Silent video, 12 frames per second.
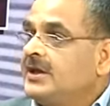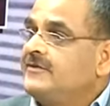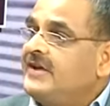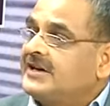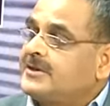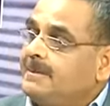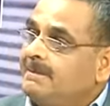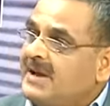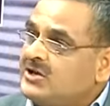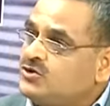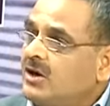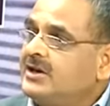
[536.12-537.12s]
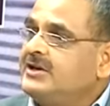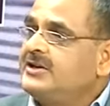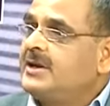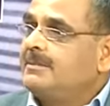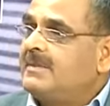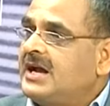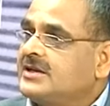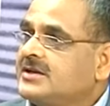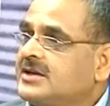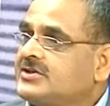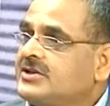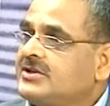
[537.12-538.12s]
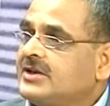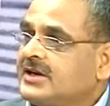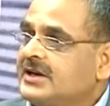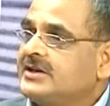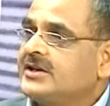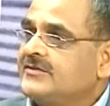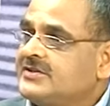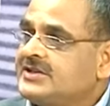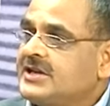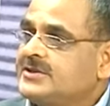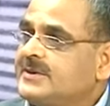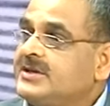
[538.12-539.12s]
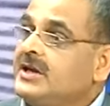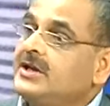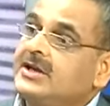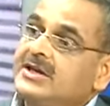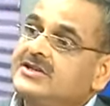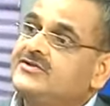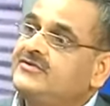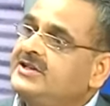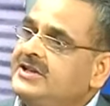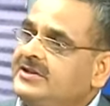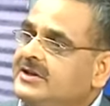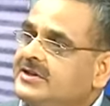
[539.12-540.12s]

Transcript: In fact, the majority of migration in the country is within the